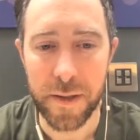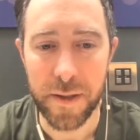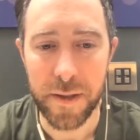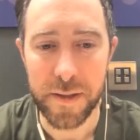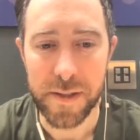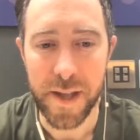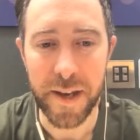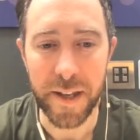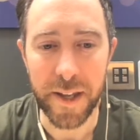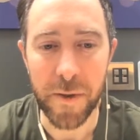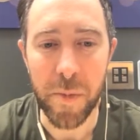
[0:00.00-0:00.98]

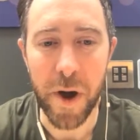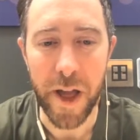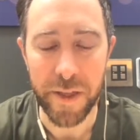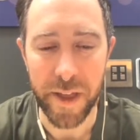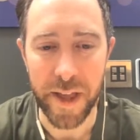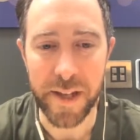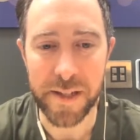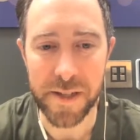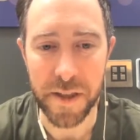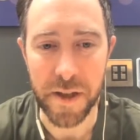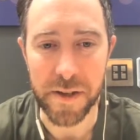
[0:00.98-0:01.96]
Sending your breath
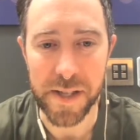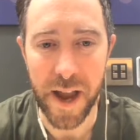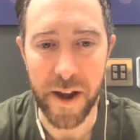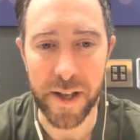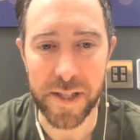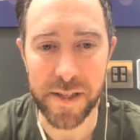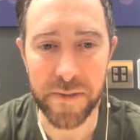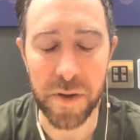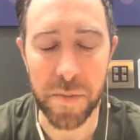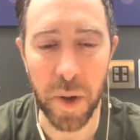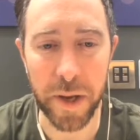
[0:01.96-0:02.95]
into those areas of
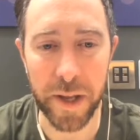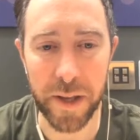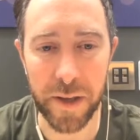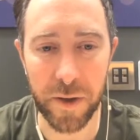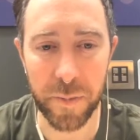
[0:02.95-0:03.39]
your body,